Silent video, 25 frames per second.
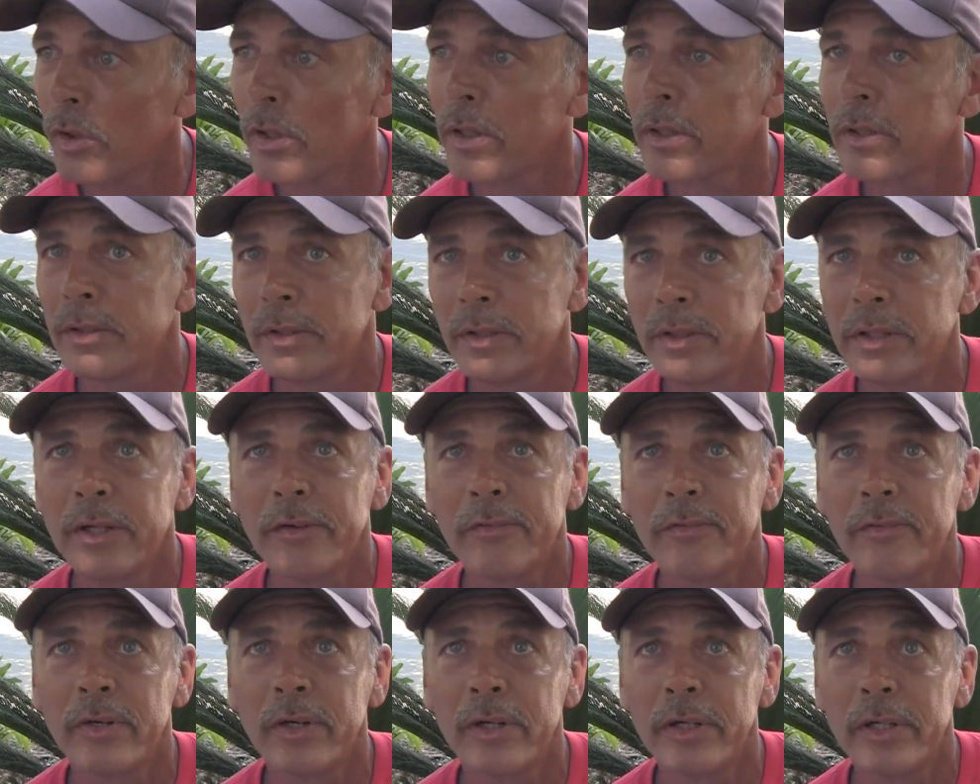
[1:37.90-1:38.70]
work
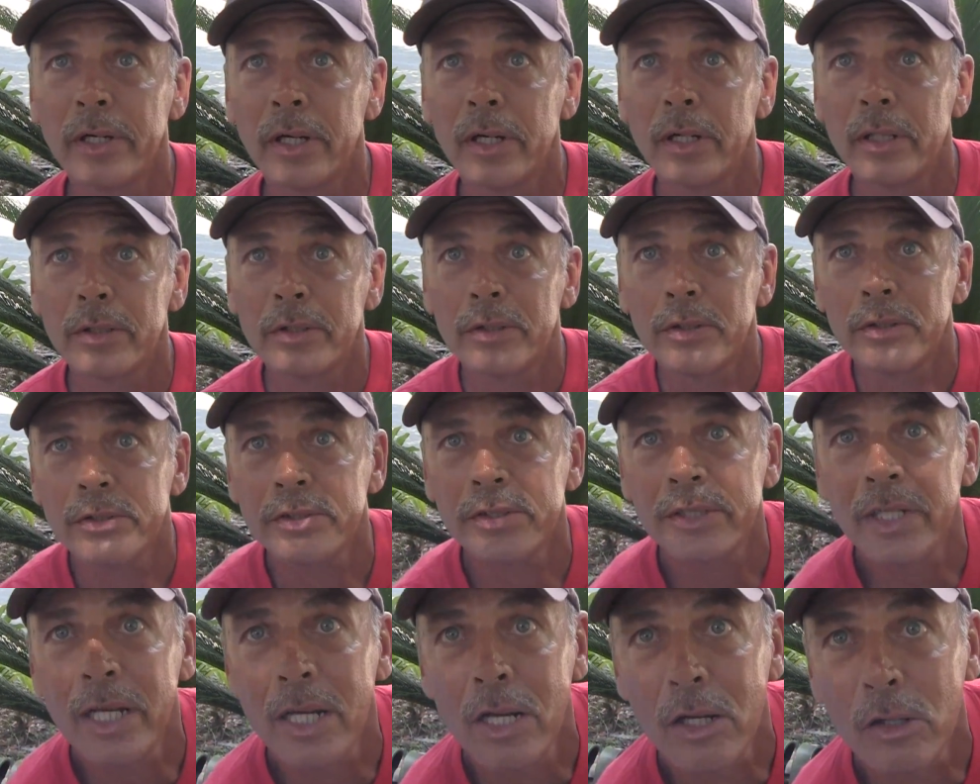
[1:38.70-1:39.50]
different, uh,
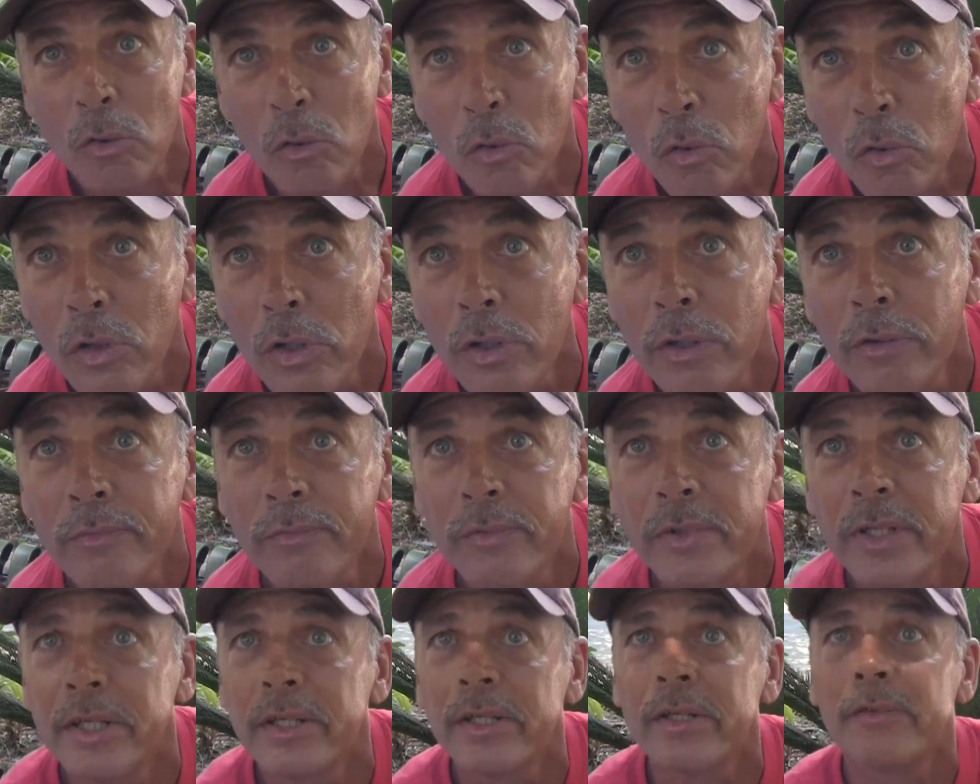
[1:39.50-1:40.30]
stand on a corner,
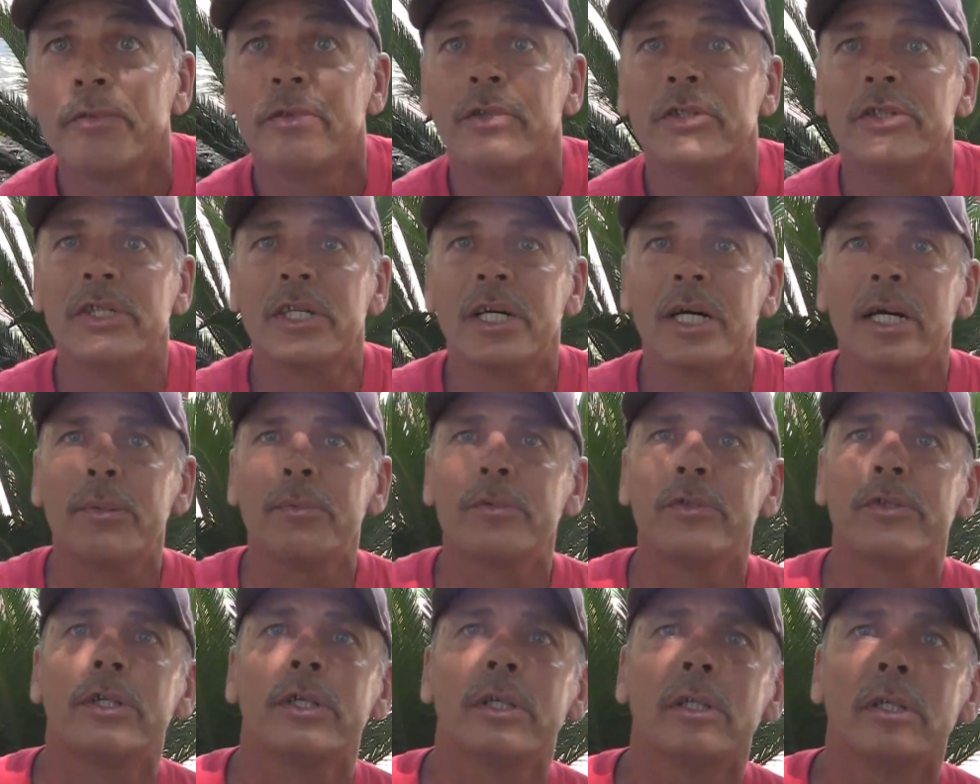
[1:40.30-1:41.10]
get different
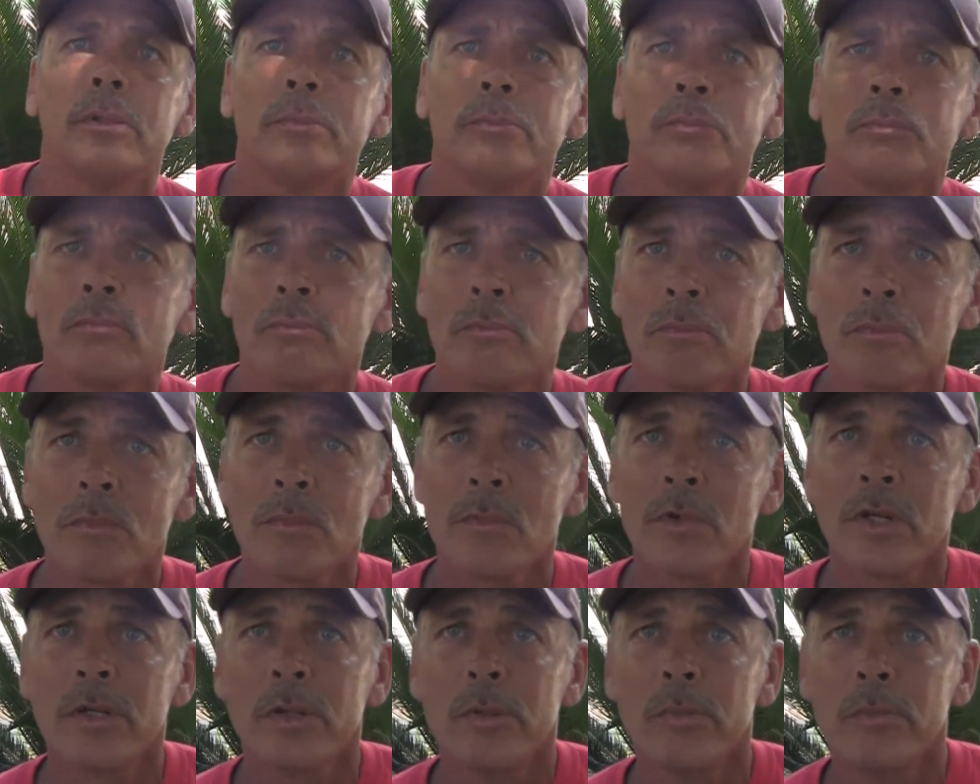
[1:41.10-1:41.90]
jobs, you know.
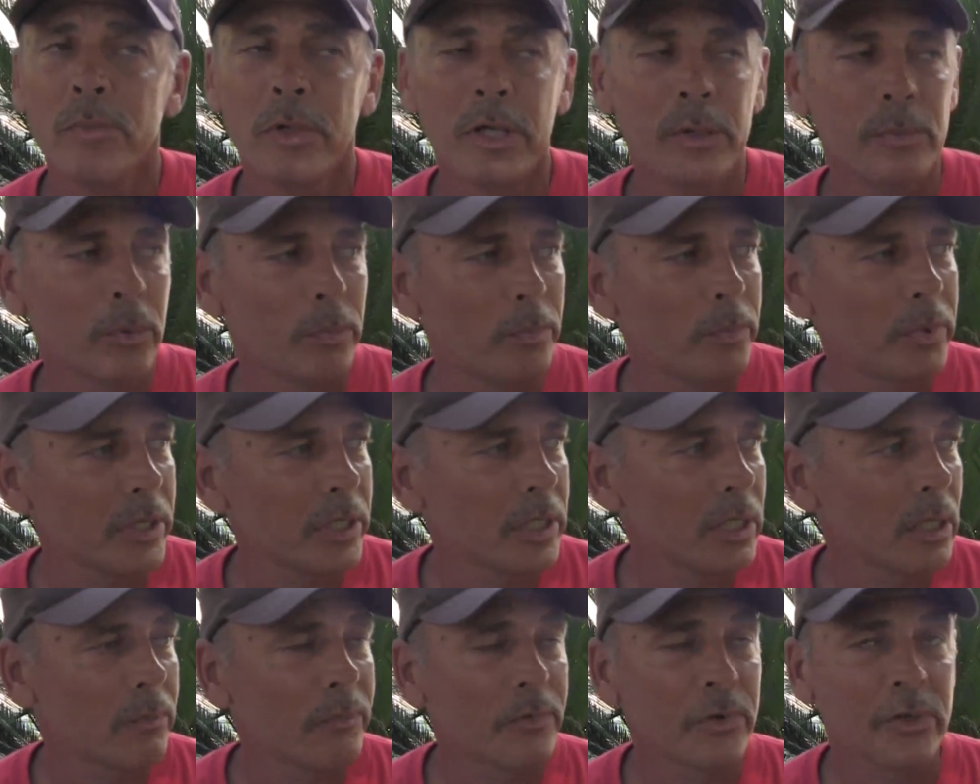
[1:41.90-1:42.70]
People
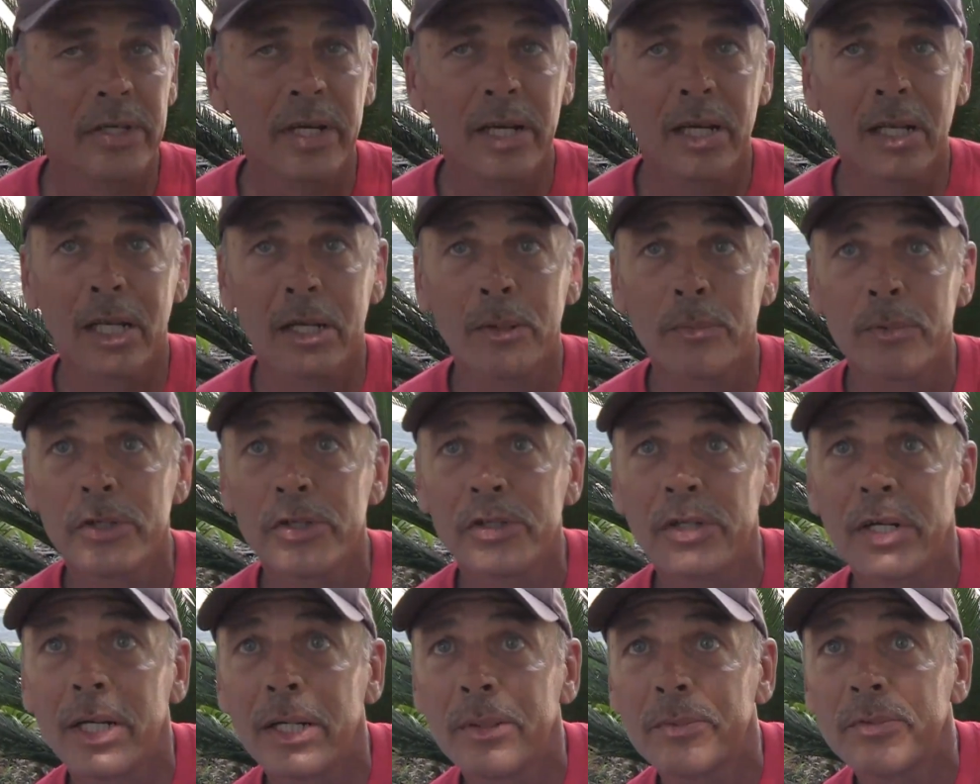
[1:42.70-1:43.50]
pick you up for day labor
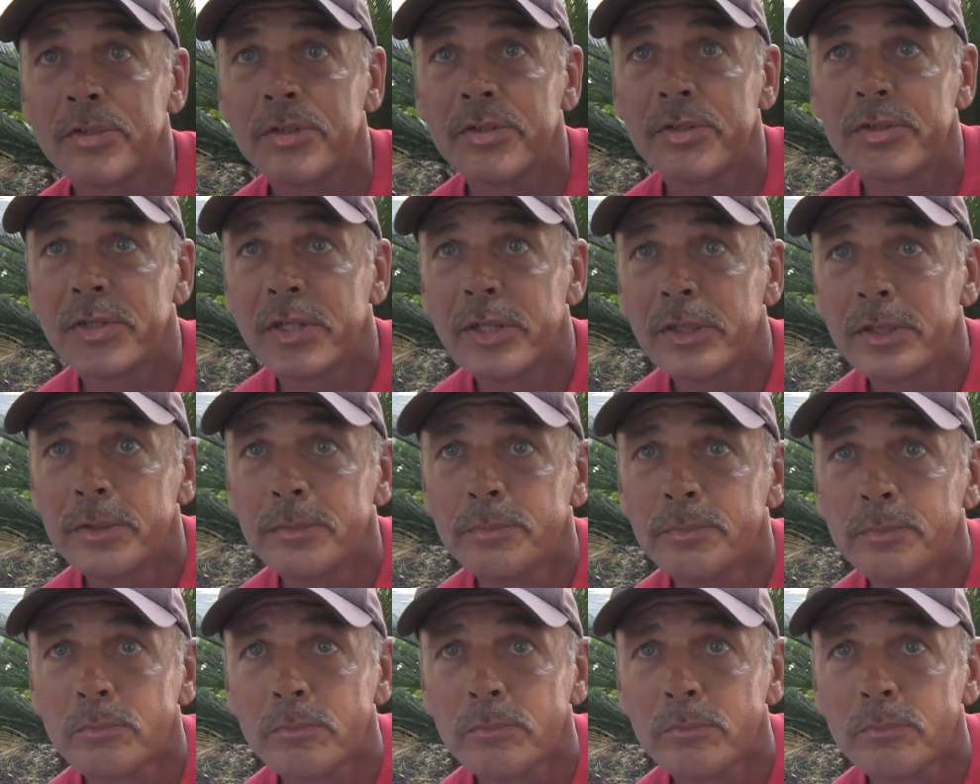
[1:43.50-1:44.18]
jobs and such.